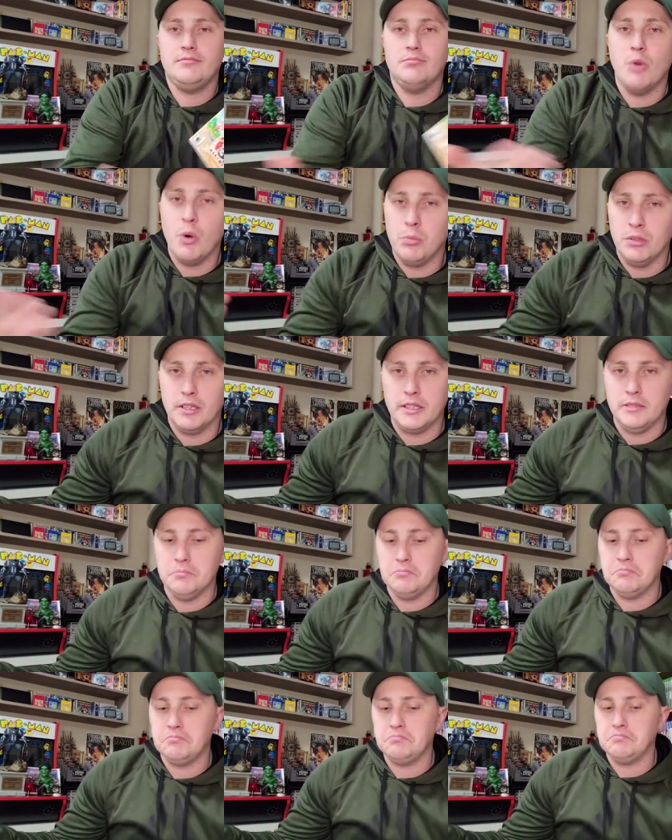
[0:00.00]
mobilely.
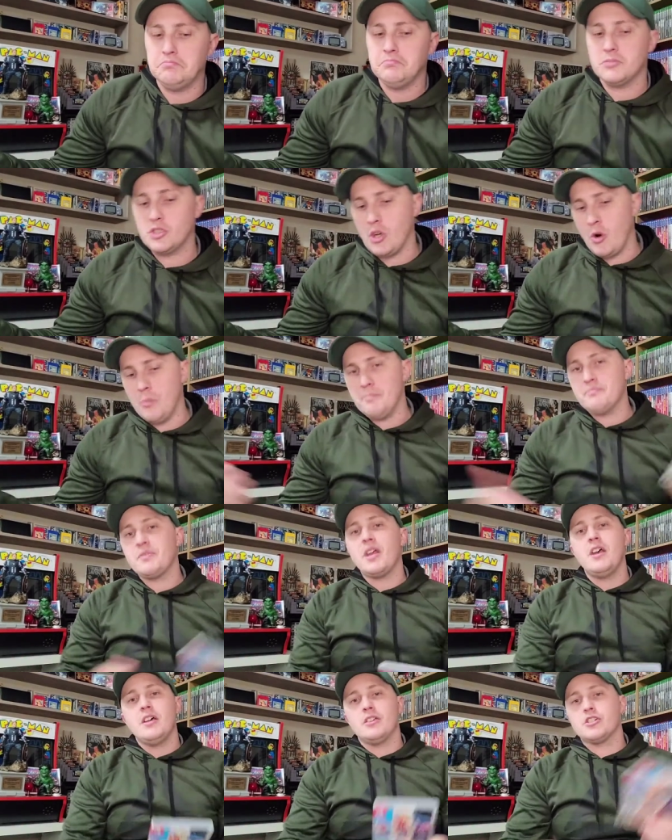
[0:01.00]
So
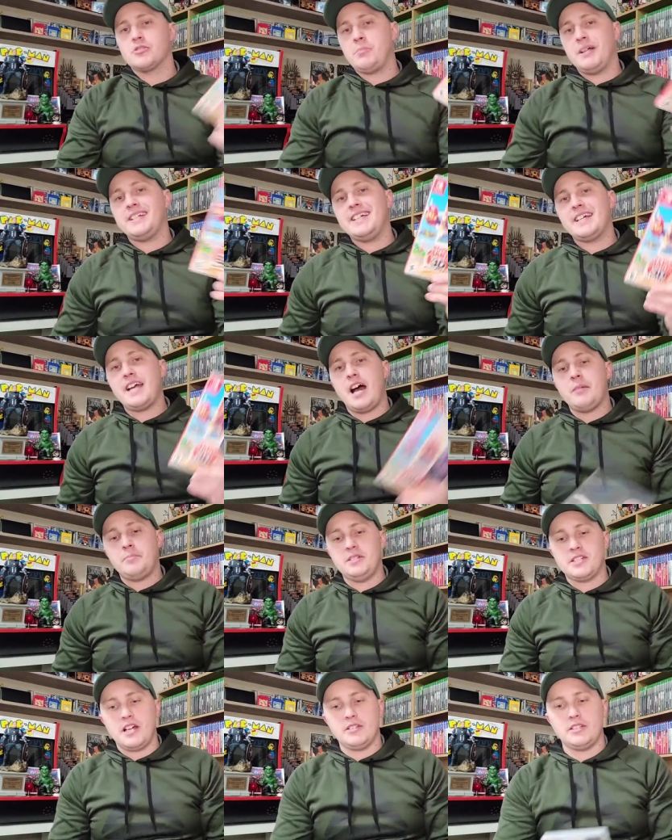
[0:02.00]
there's plenty of
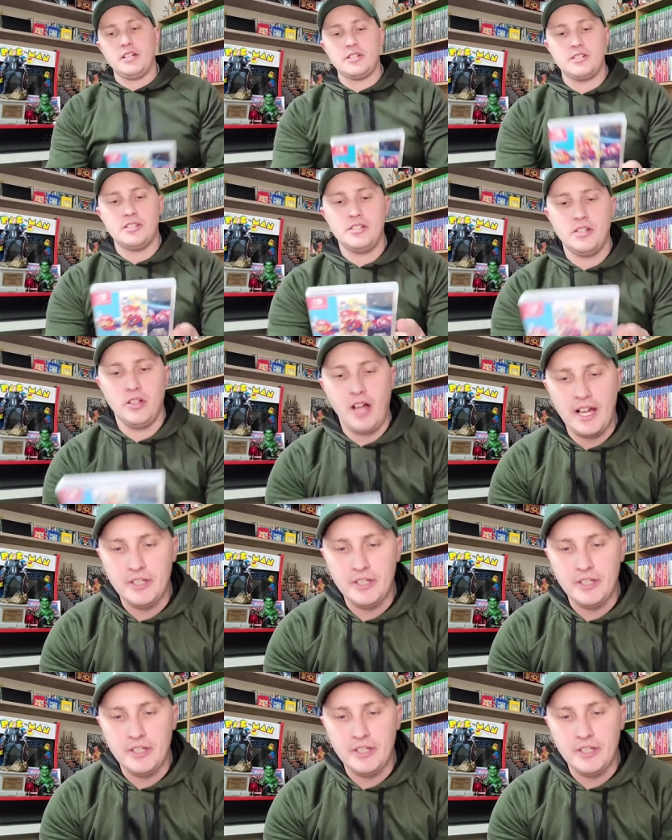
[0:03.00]
copies out there still.